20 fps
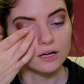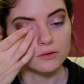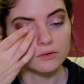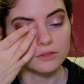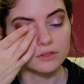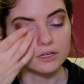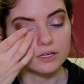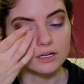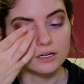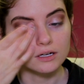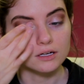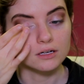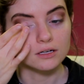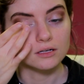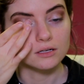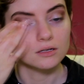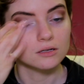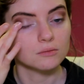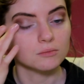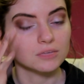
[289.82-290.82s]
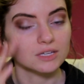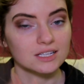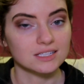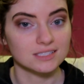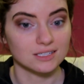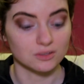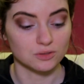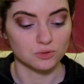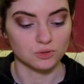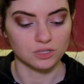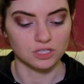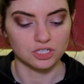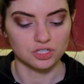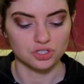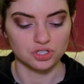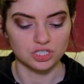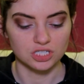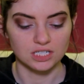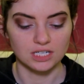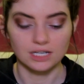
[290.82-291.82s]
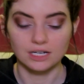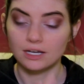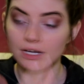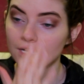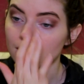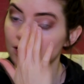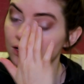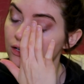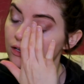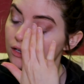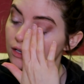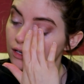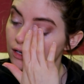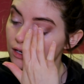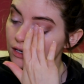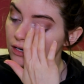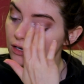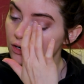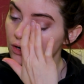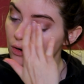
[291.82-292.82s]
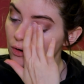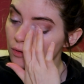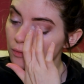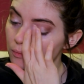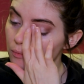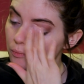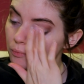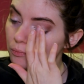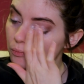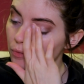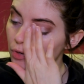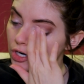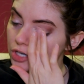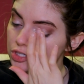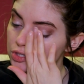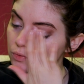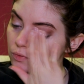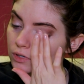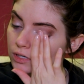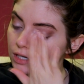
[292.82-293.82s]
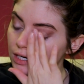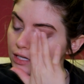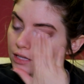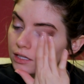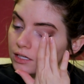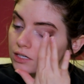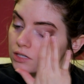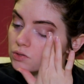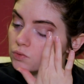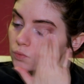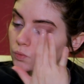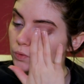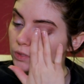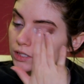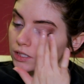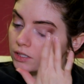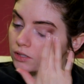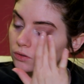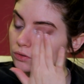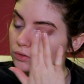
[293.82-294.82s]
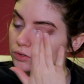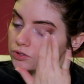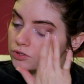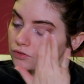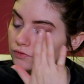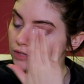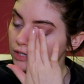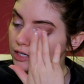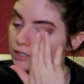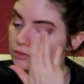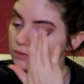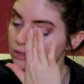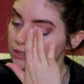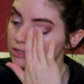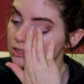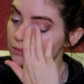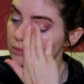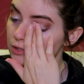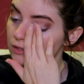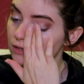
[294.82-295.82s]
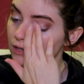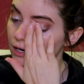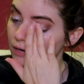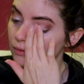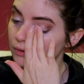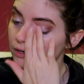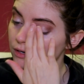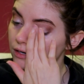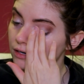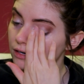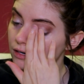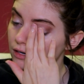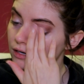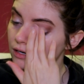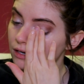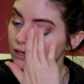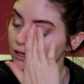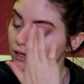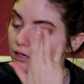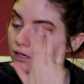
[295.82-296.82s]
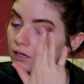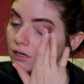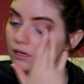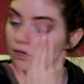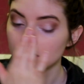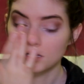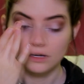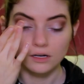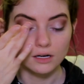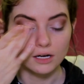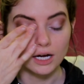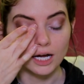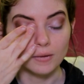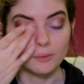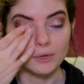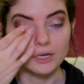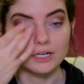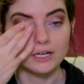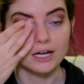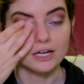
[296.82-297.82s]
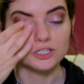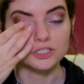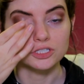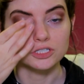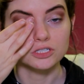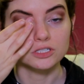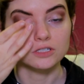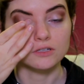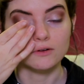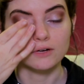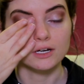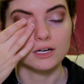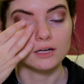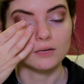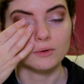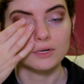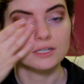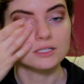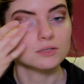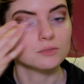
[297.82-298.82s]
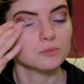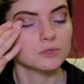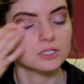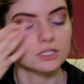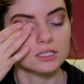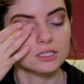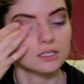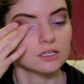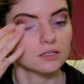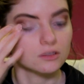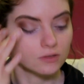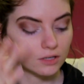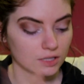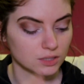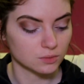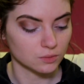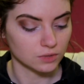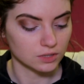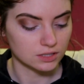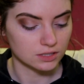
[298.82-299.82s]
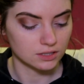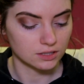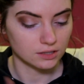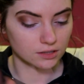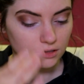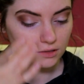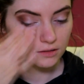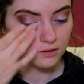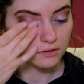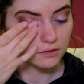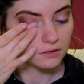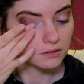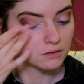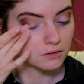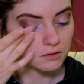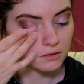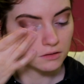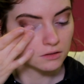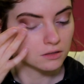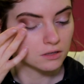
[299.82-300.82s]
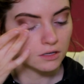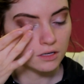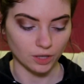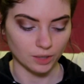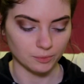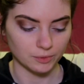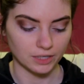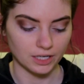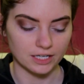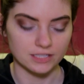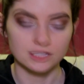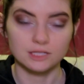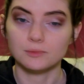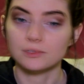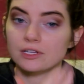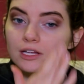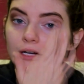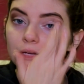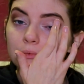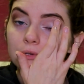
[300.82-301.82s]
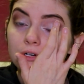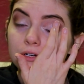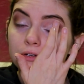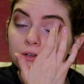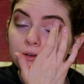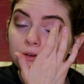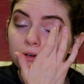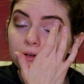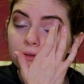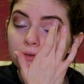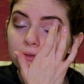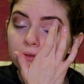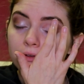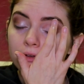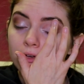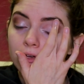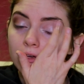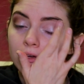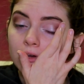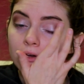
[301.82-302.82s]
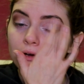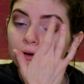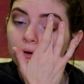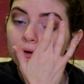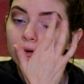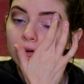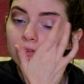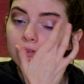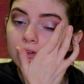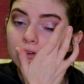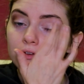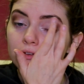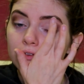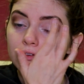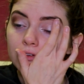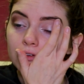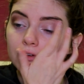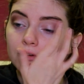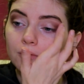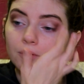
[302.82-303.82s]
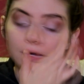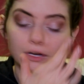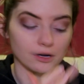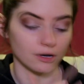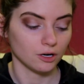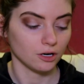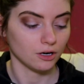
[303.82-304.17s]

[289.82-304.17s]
I don't think, but that sounds really interesting. And the no brush one I think is really cool, so if you guys want to see me do that one, I might actually just do it anyways and pretend like you guys want to see it. Oh, I'm going to add some of that up here too, because we have to accentuate